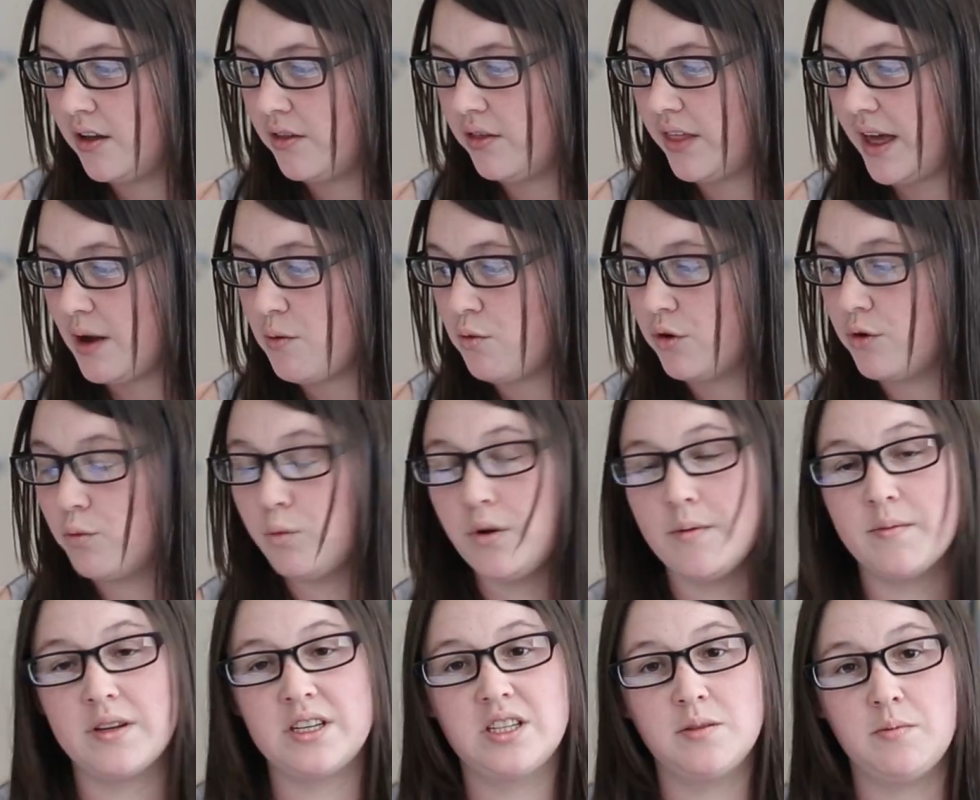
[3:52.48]
they want
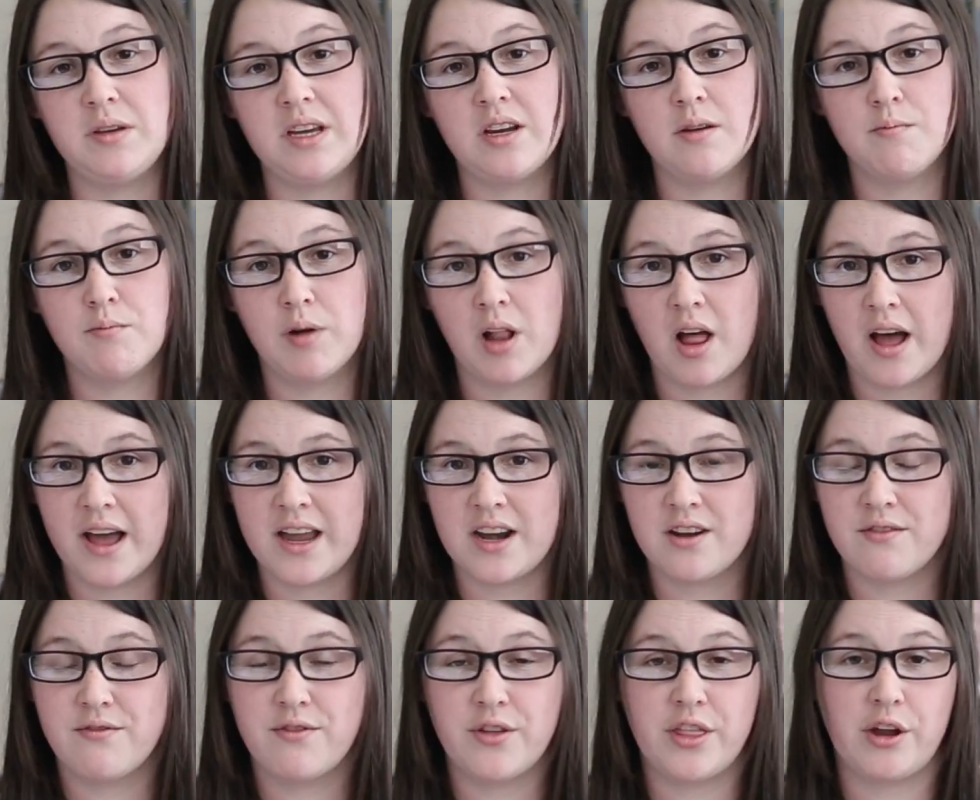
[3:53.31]
women to be
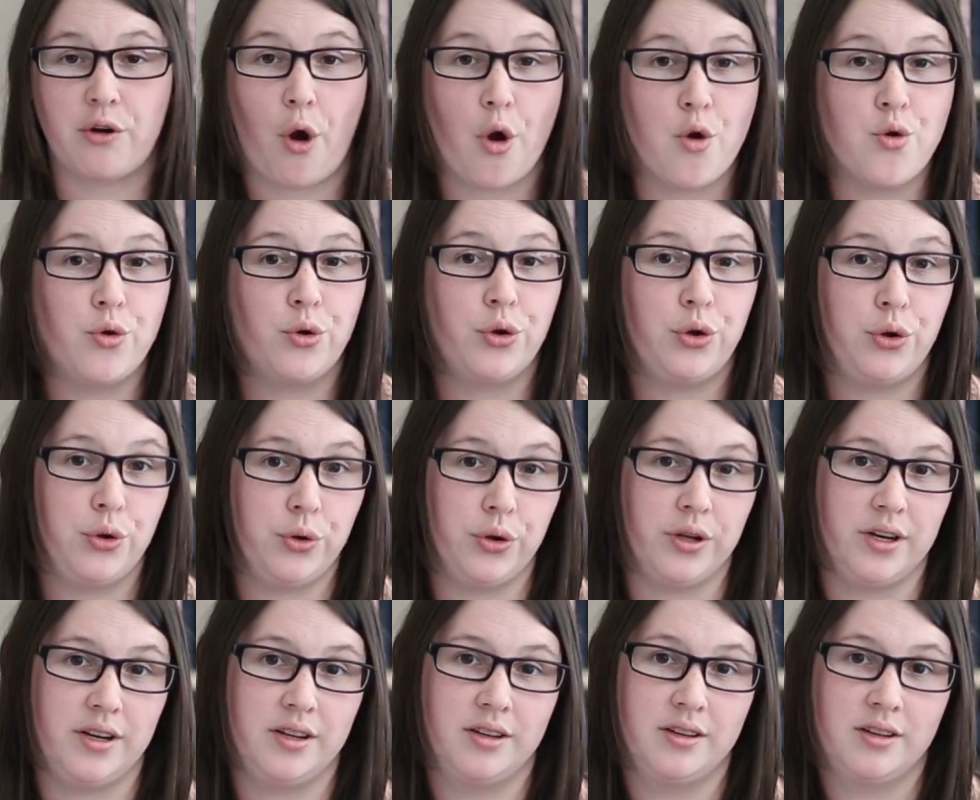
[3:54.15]
compliant for their own
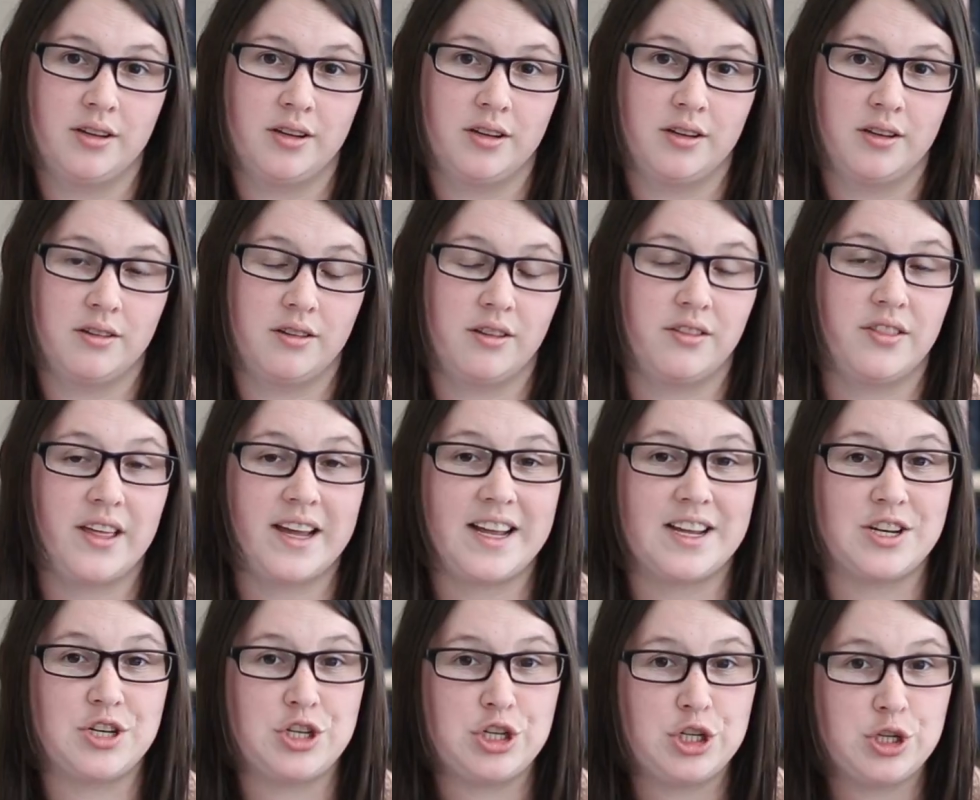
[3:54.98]
good, that
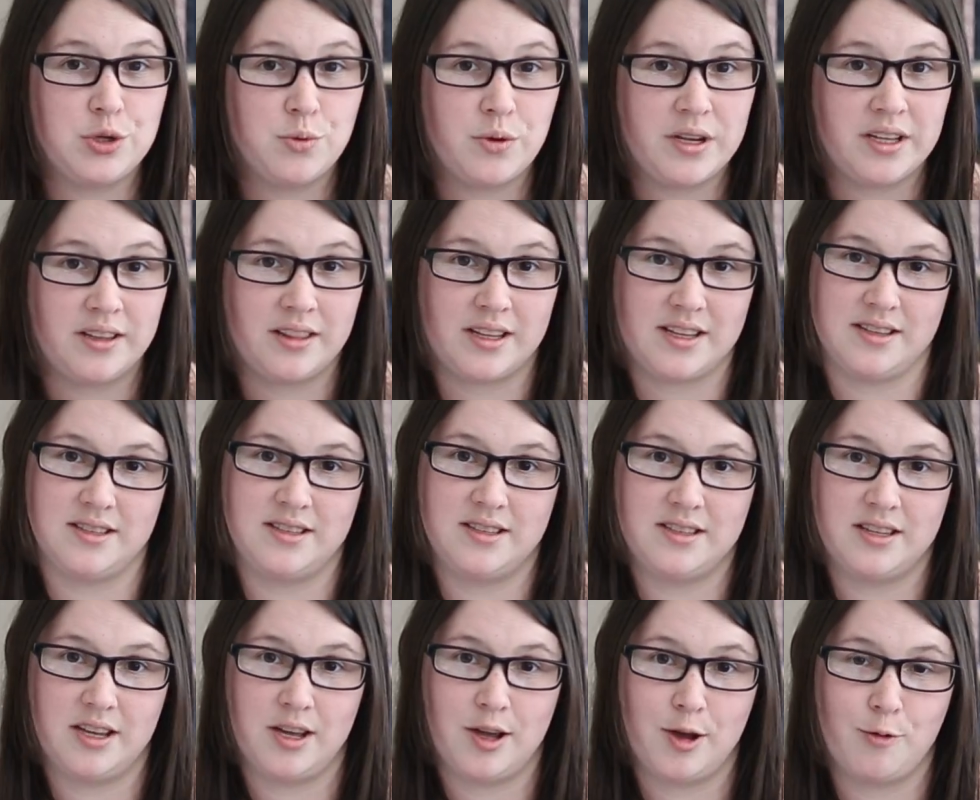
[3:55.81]
they are doing
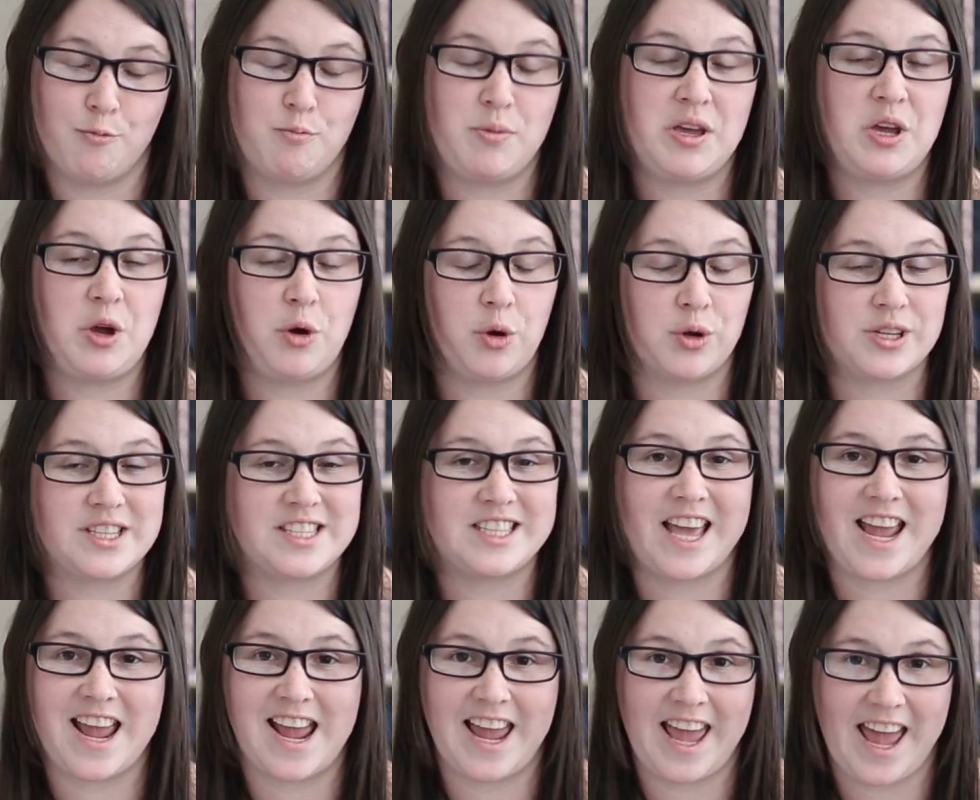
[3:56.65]
this because
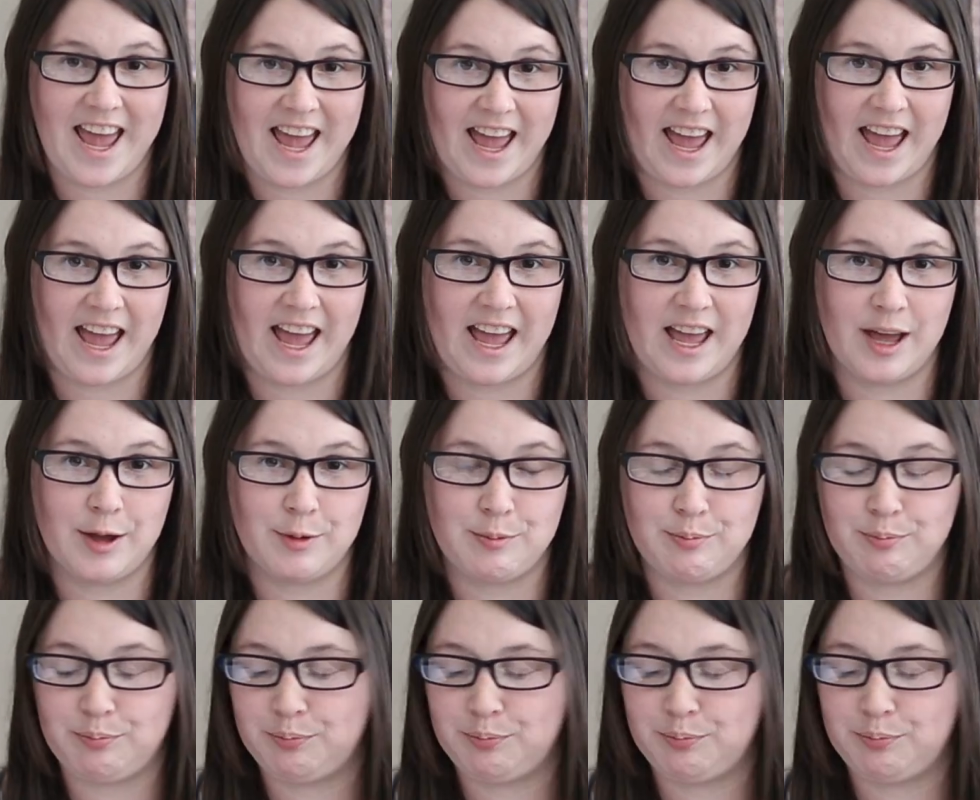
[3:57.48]
they care.